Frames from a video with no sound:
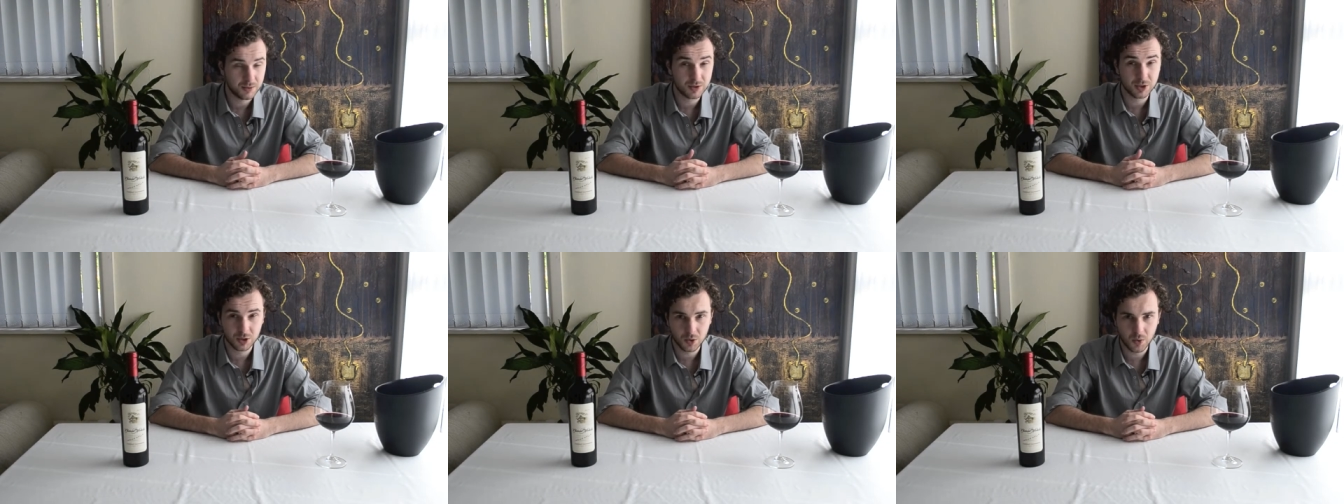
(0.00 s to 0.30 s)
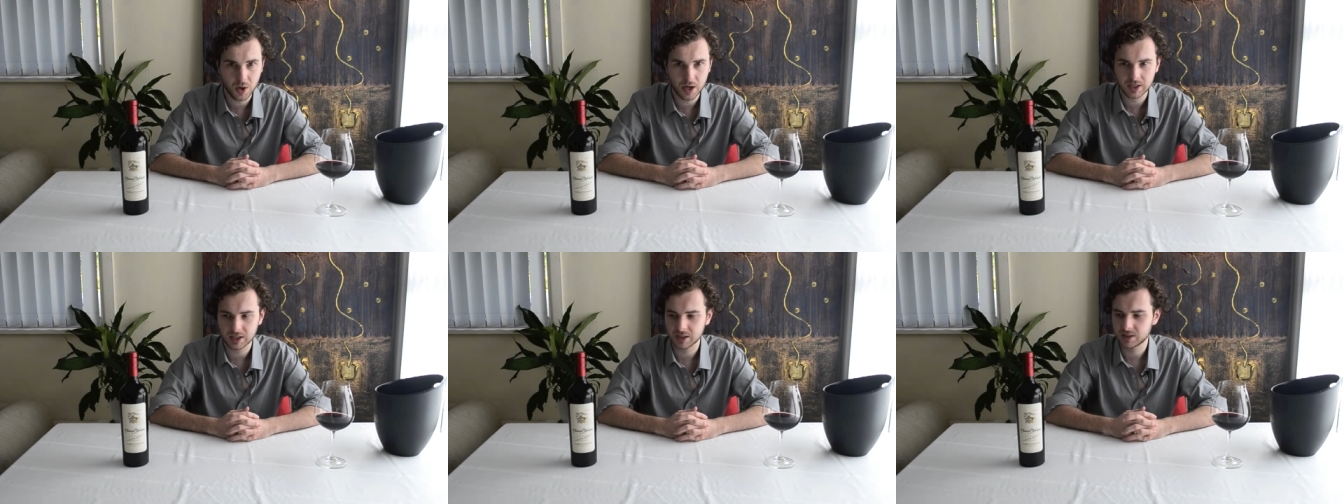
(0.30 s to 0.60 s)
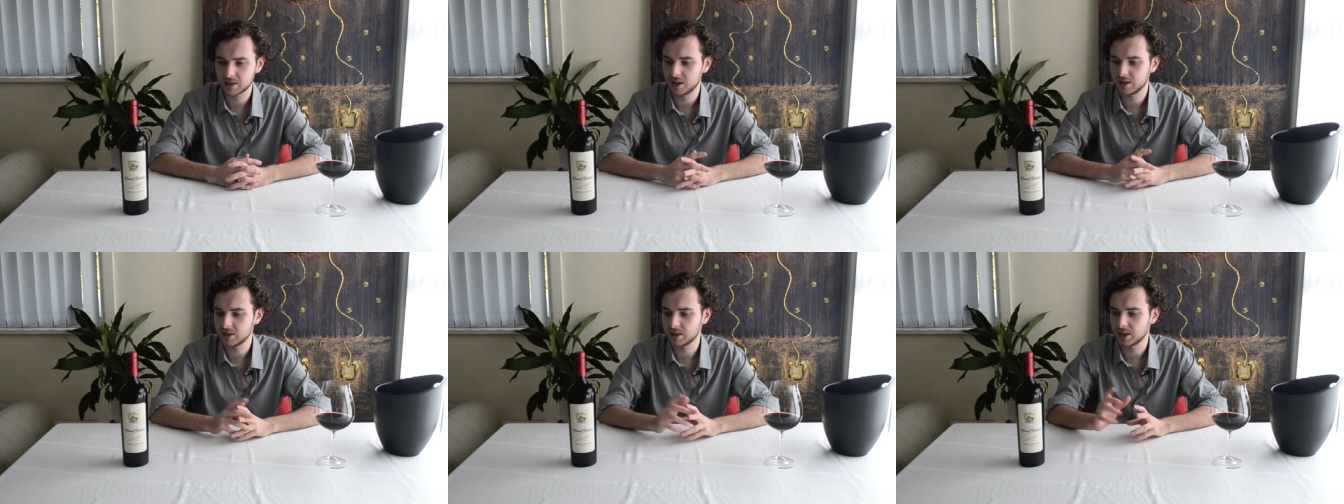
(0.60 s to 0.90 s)
which is quite
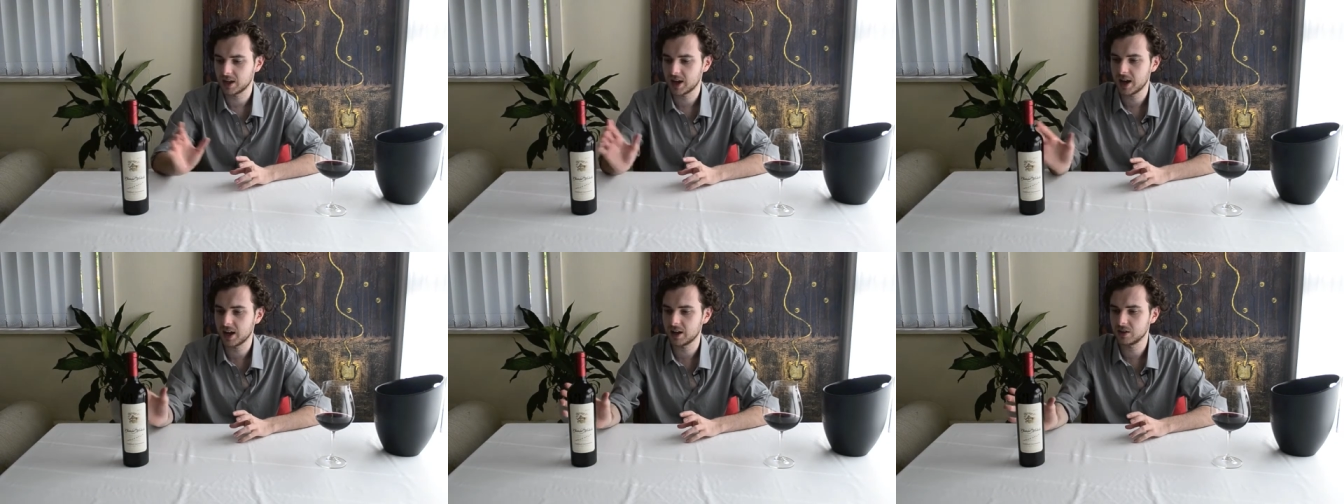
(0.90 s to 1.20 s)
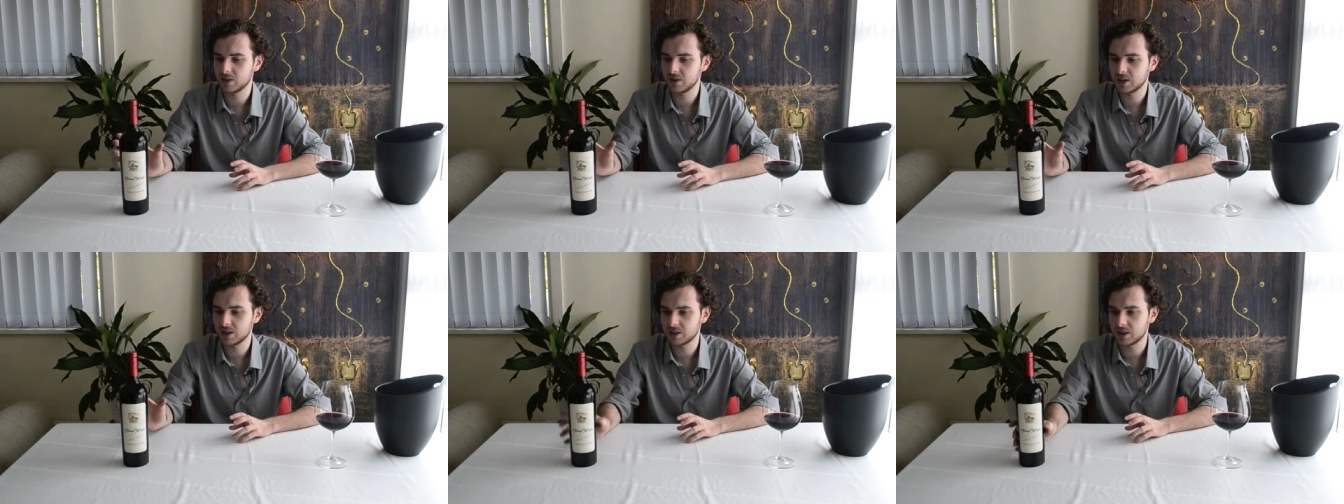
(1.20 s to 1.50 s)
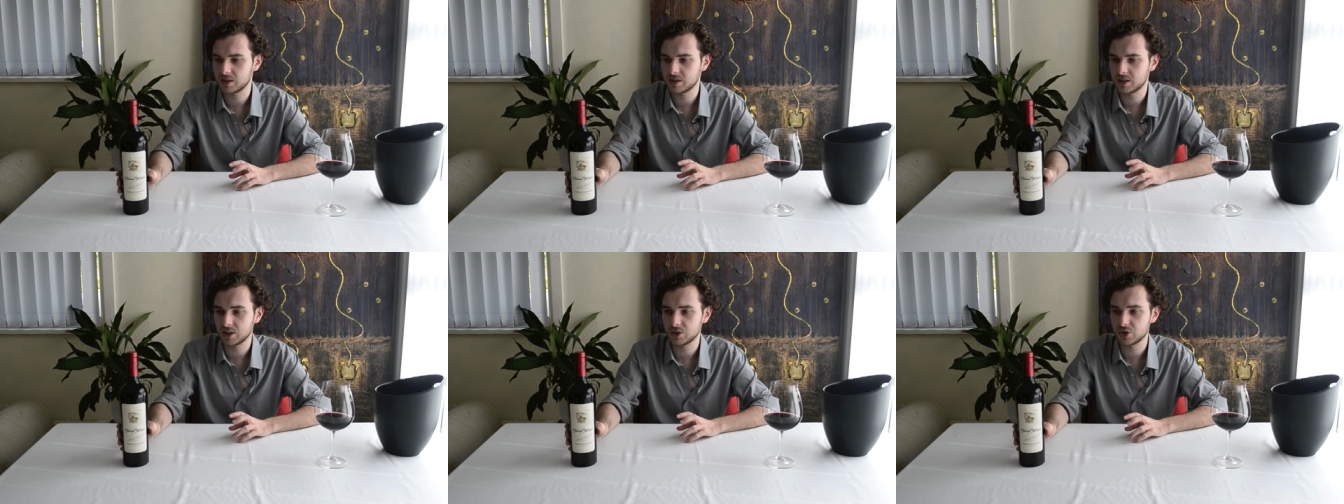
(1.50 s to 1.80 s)
exciting. And
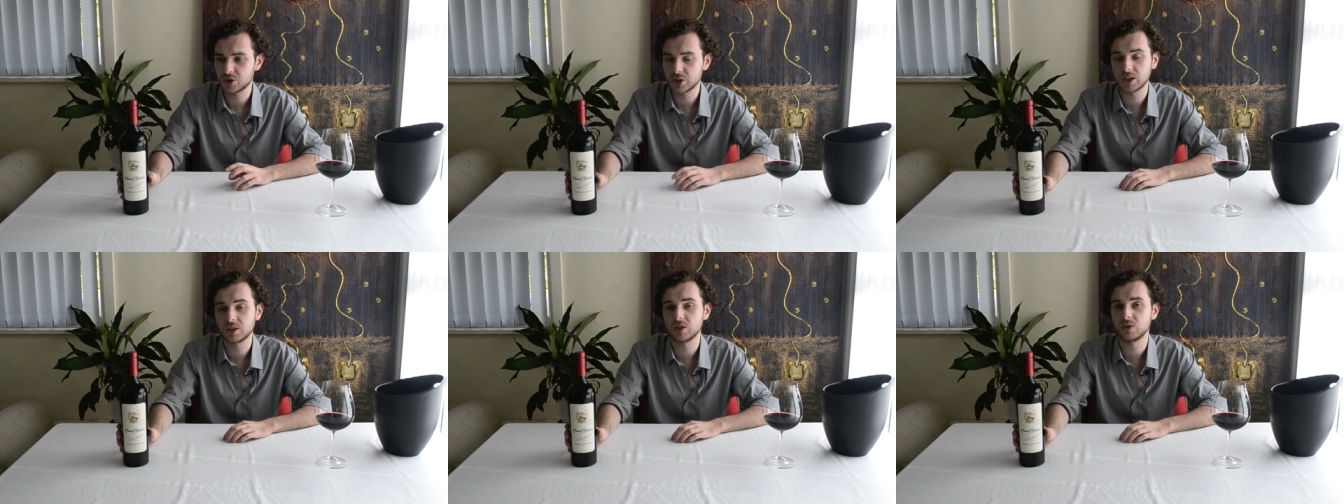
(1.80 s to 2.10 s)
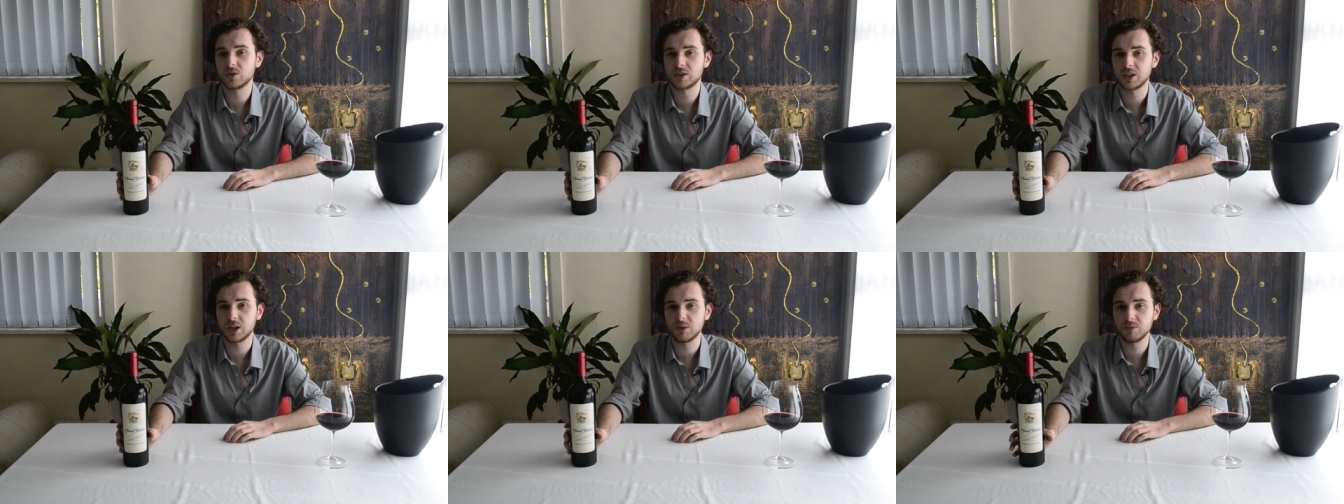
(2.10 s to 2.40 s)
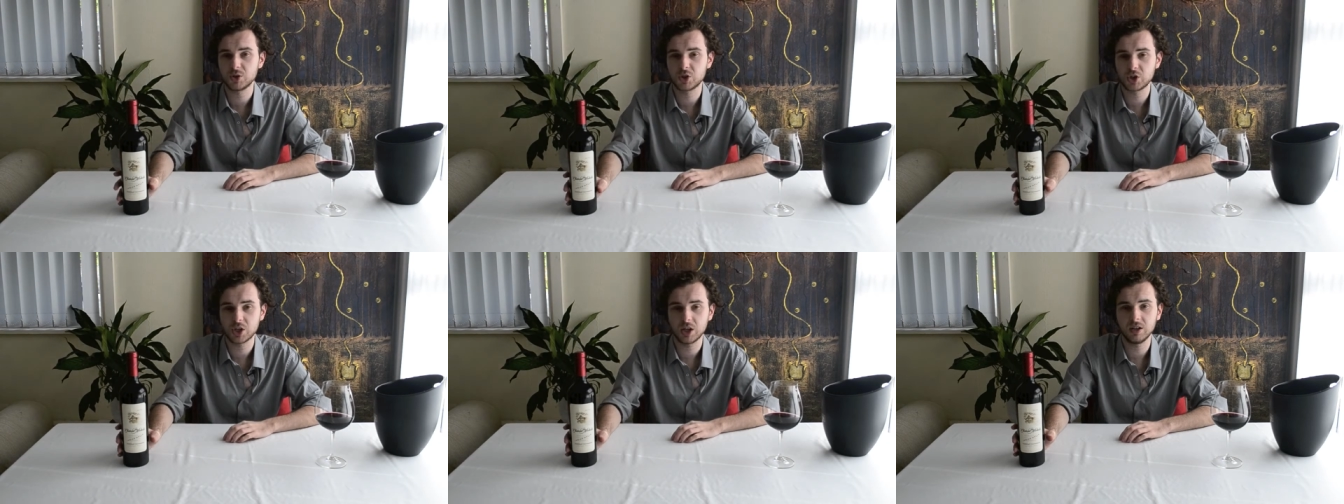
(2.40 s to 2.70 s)
as I say, Chateau
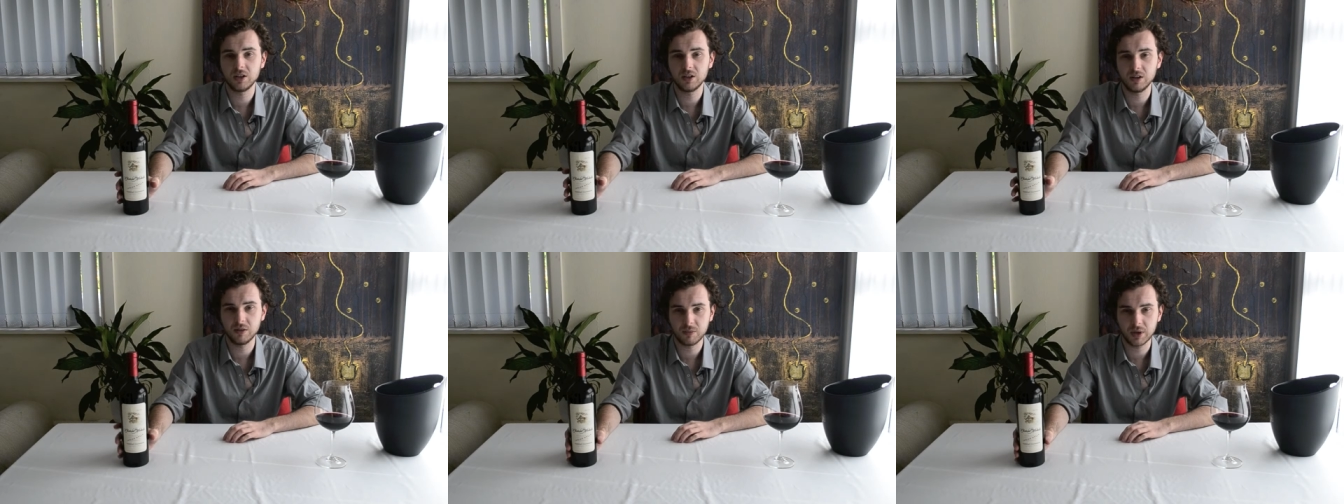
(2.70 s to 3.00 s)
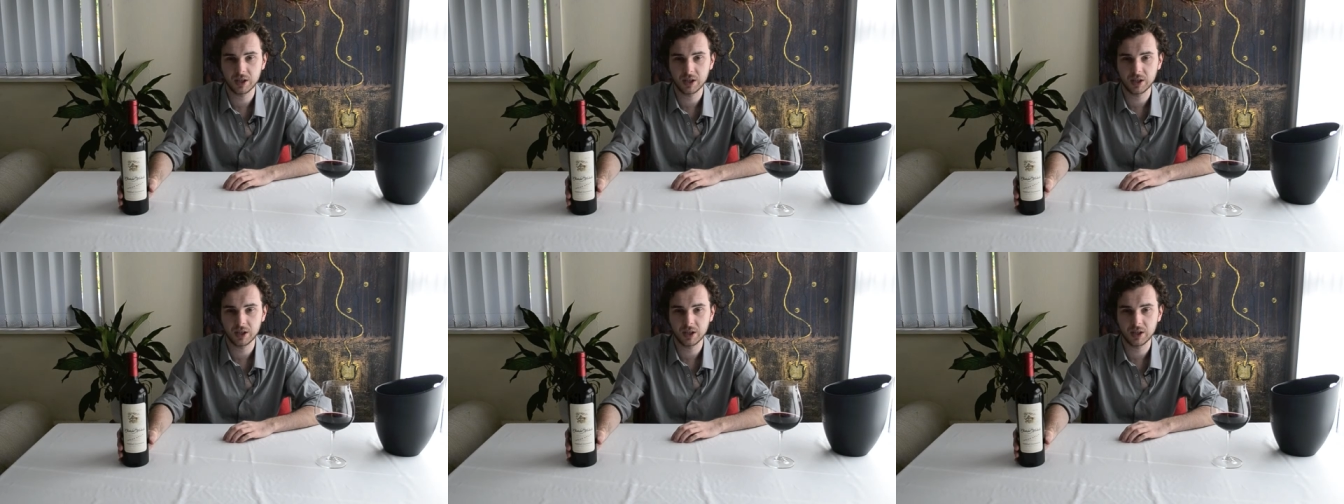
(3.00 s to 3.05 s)
Ste Michelle,